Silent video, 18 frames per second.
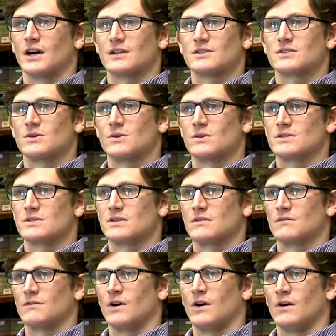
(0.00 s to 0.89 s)
got students
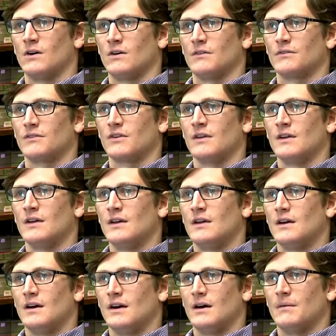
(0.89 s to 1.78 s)
involved
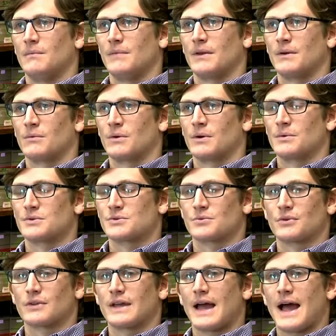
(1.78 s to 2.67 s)
um, and it was
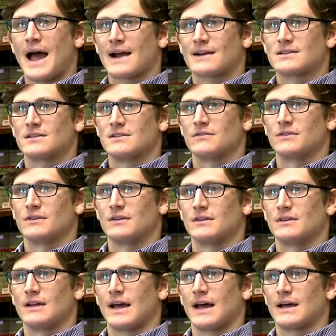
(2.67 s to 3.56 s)
really active
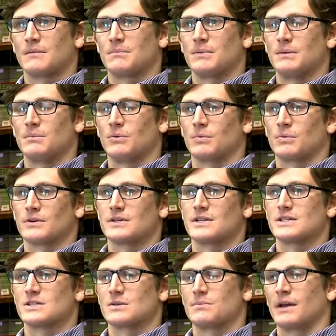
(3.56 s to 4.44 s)
and had people
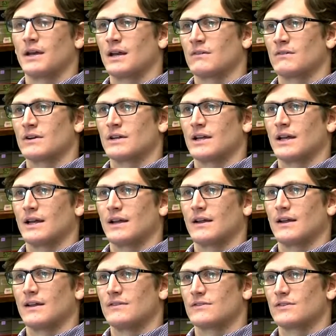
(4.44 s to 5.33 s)
participate every
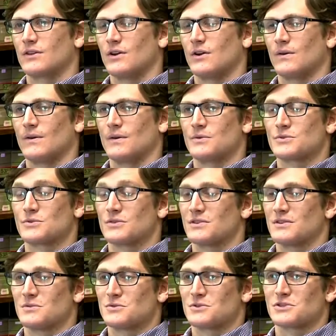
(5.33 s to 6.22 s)
day. And so it was
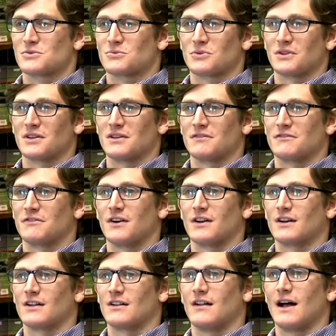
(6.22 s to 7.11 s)
it was just really a
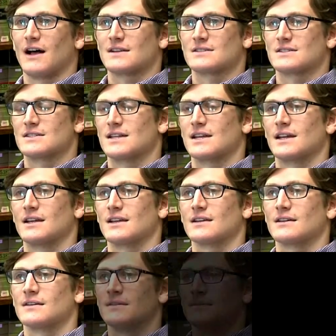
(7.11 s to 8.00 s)
fun class to
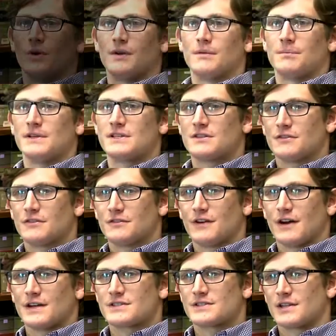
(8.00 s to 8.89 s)
take. The one piece of
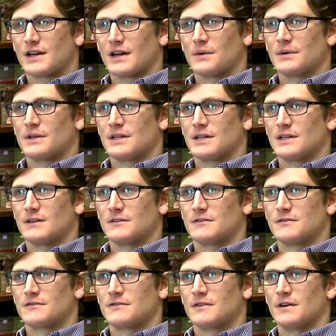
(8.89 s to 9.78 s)
advice that I would
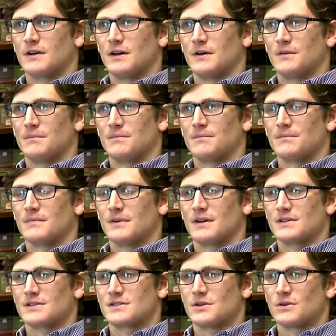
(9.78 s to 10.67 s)
give um,
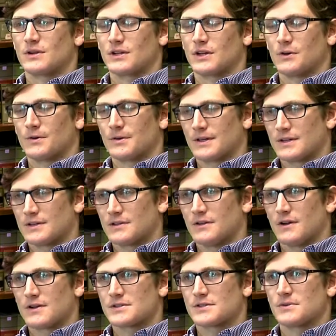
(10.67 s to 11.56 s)
a student going into
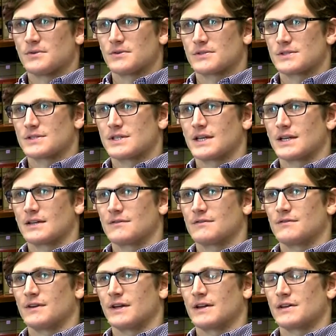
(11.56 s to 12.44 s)
law school is to take
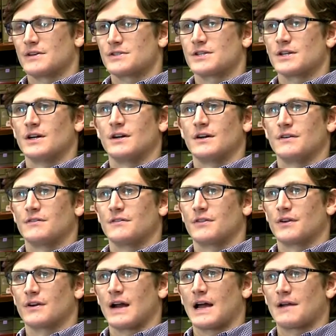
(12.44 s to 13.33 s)
advantage
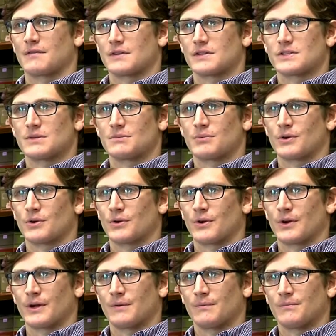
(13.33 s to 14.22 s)
of their advocacy
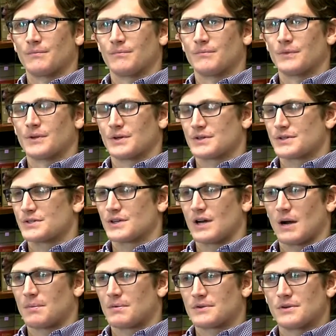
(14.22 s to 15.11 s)
program. There's
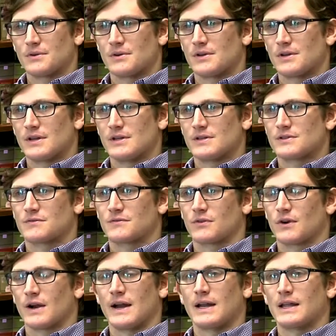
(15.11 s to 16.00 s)
opportunities
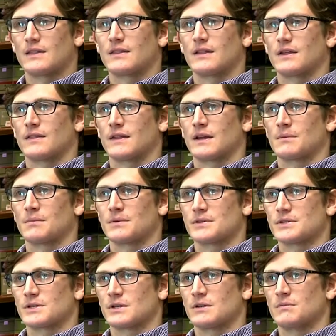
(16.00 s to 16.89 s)
for anything that a
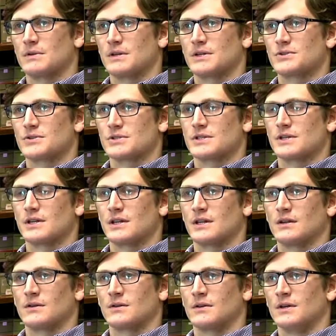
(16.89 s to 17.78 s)
person could be interested
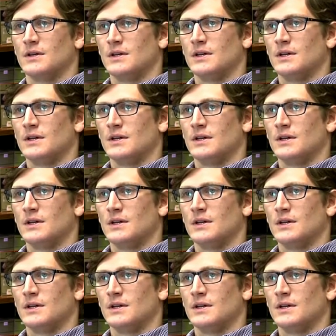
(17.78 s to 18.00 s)
in,